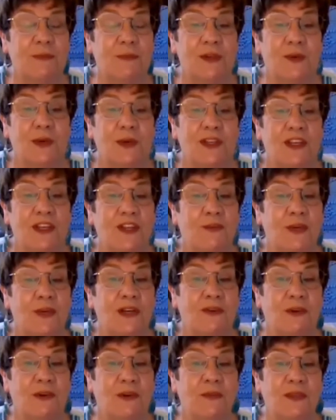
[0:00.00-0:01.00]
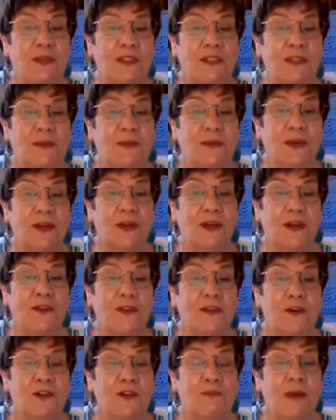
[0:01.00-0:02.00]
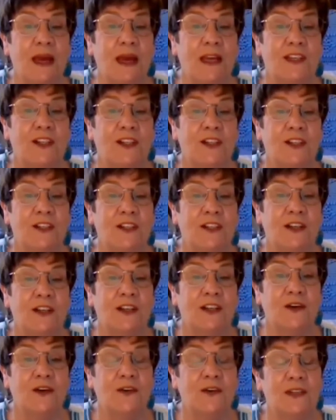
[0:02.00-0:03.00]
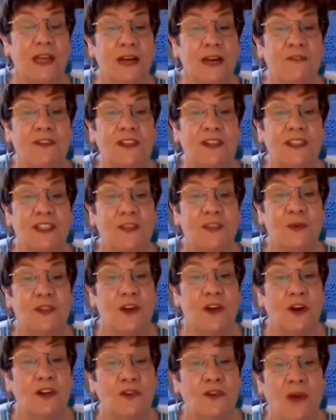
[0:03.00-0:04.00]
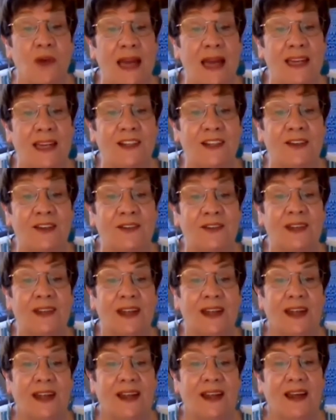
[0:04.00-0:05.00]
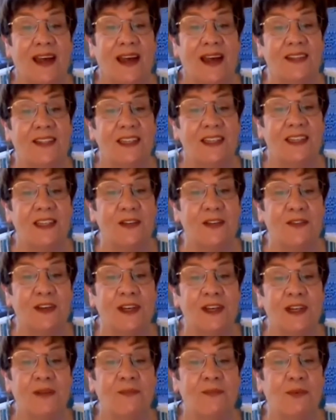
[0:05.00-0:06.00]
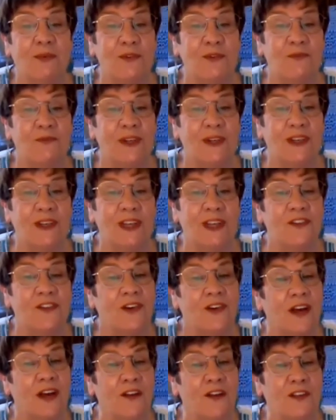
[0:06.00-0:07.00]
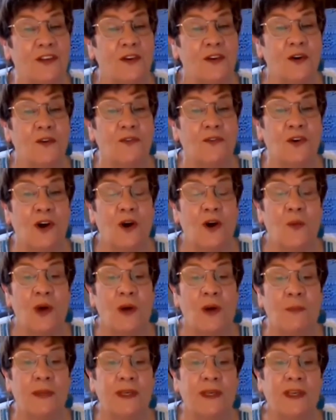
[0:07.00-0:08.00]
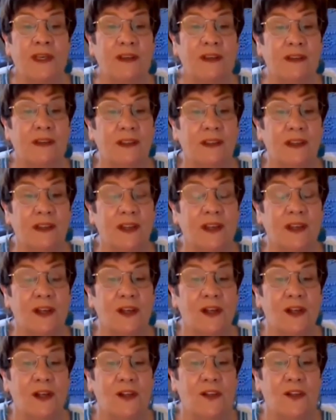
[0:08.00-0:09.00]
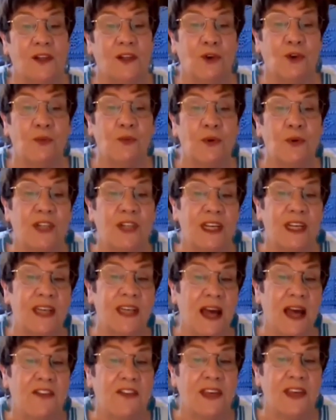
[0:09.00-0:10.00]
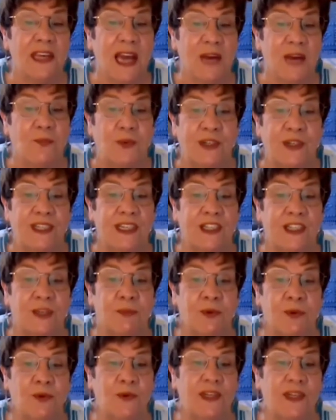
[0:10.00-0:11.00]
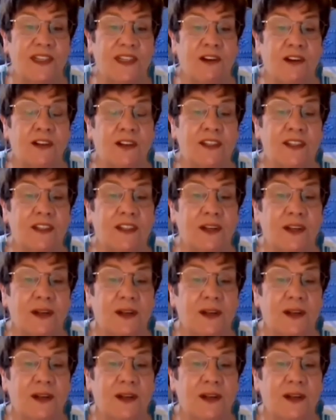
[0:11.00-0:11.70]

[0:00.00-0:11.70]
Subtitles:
between the three groups. Those patients whose emphasis was on gratitude had significant improvement in their health and overall well-being. The group who did nothing had predictable results,